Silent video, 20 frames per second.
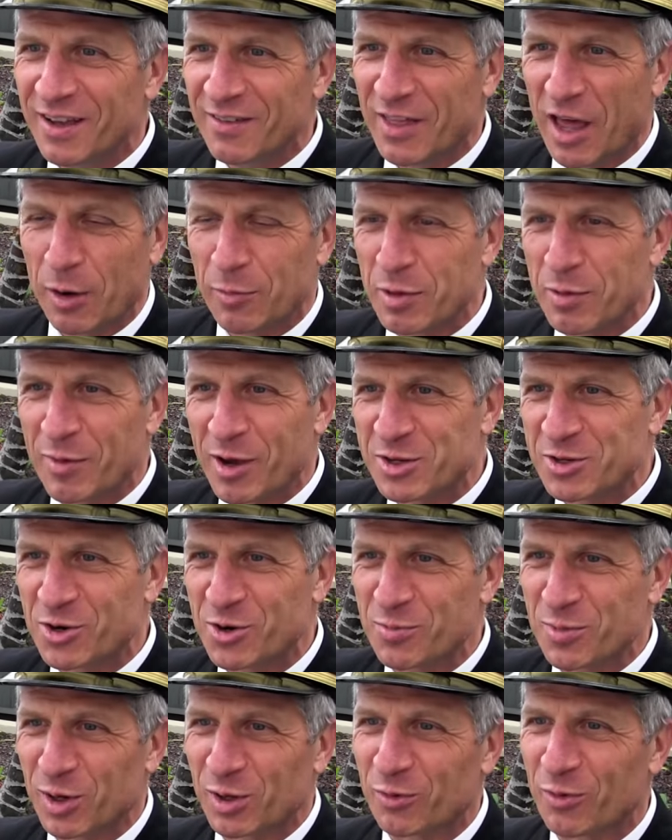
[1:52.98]
that'll be my
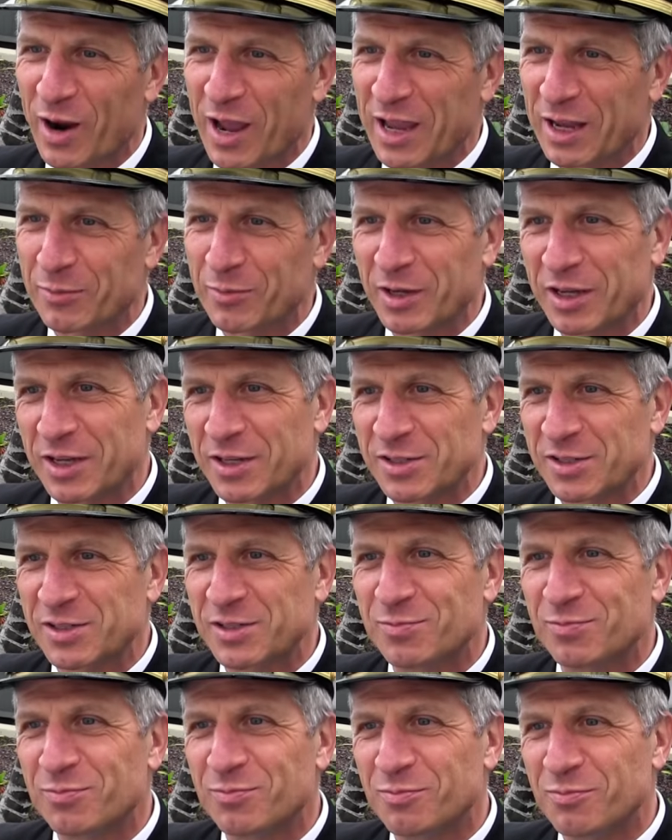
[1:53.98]
terminal rank,
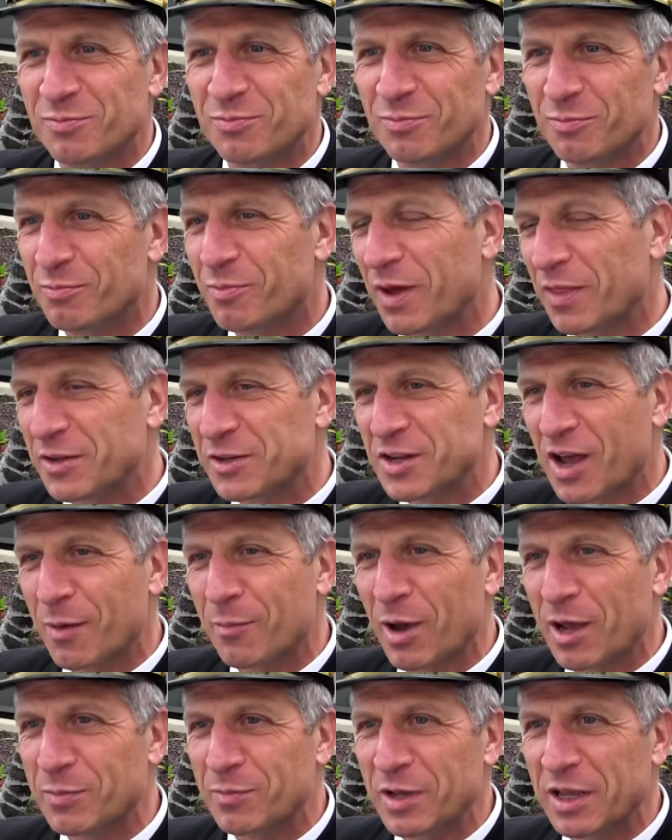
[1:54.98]
because by the
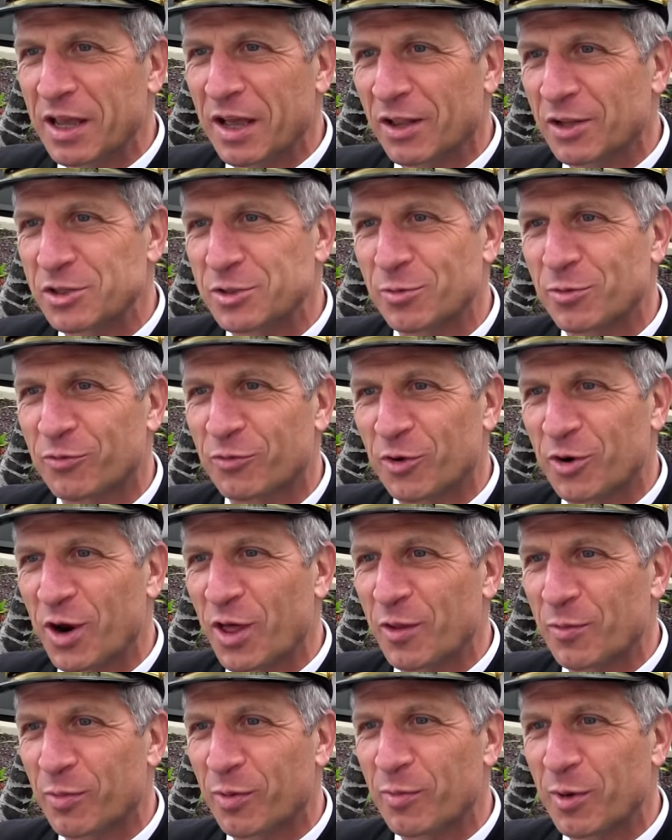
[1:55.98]
time I'd be eligible for
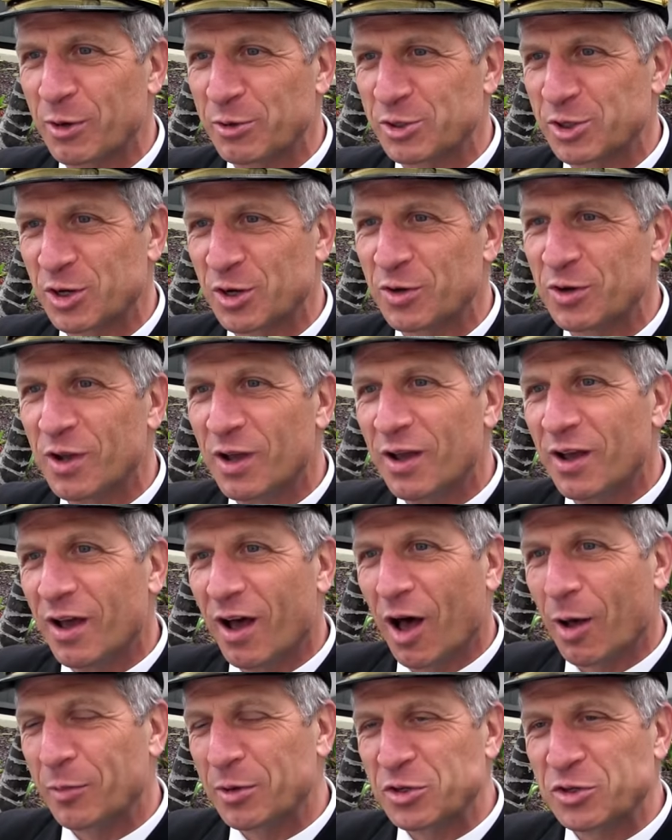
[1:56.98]
another promotion,
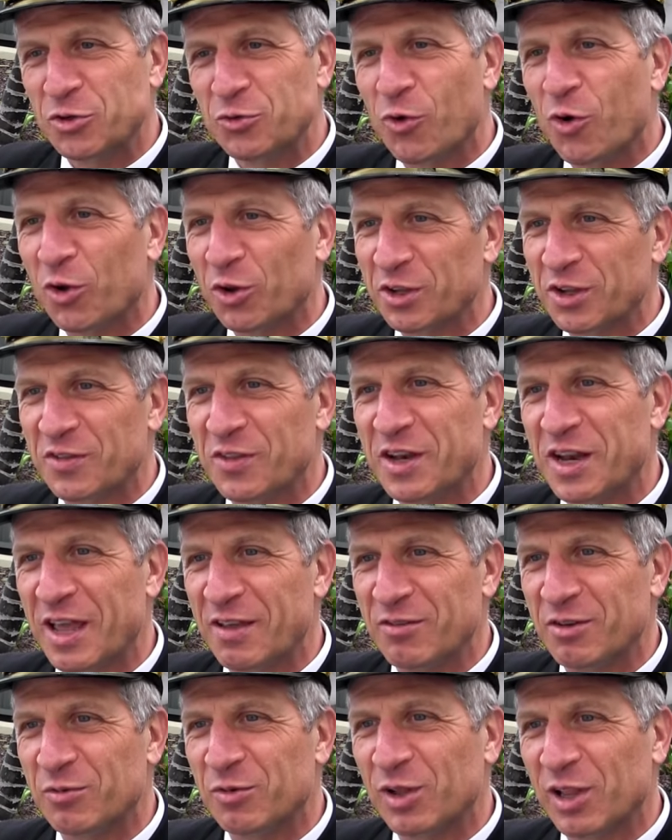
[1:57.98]
I'll be too old and the
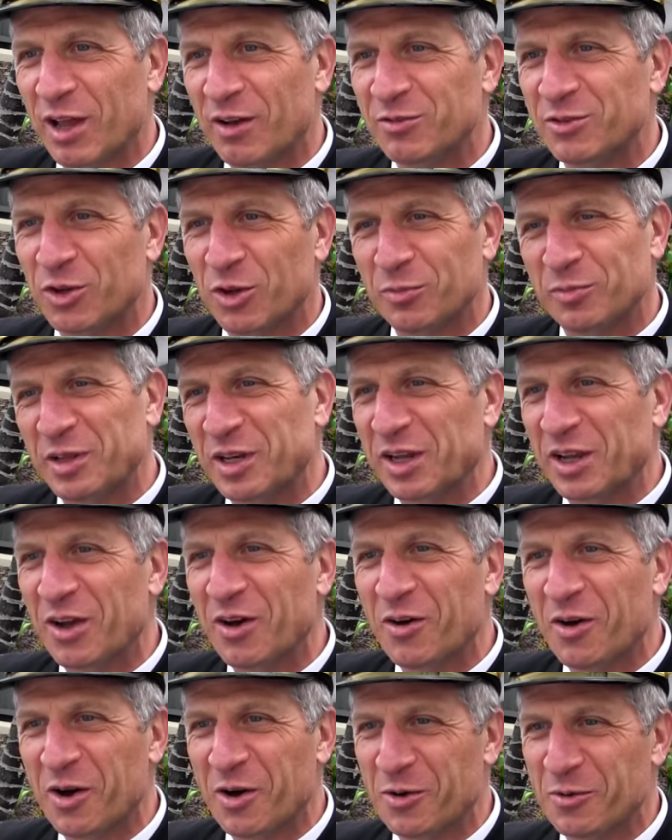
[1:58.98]
Navy will have told me to
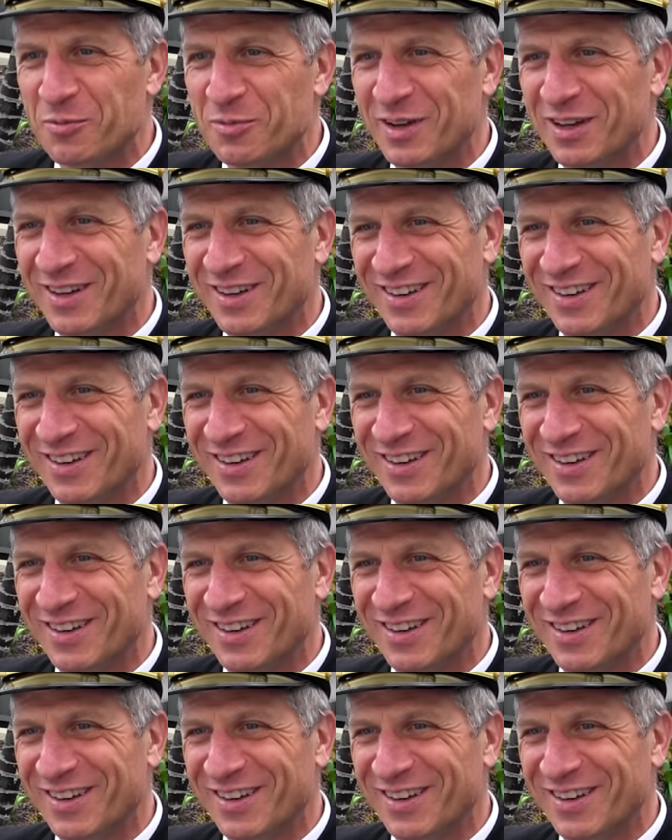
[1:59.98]
go home.